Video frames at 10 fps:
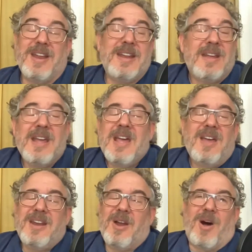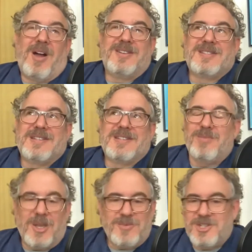And honestly,
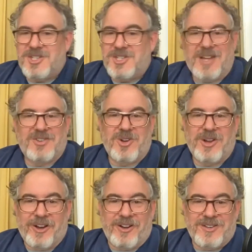sometimes you just get triggered.